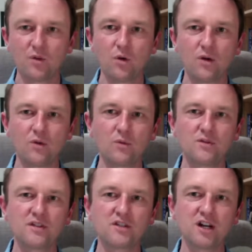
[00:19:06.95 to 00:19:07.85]
What
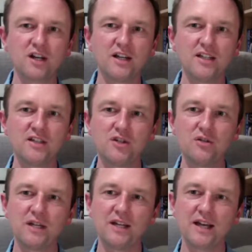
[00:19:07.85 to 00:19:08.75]
was the Chinese New
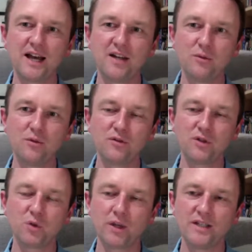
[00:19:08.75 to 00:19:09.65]
Year animal for
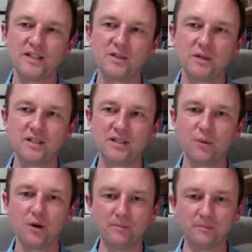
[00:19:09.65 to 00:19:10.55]

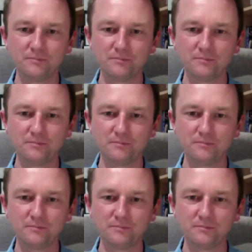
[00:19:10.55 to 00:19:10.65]
2021?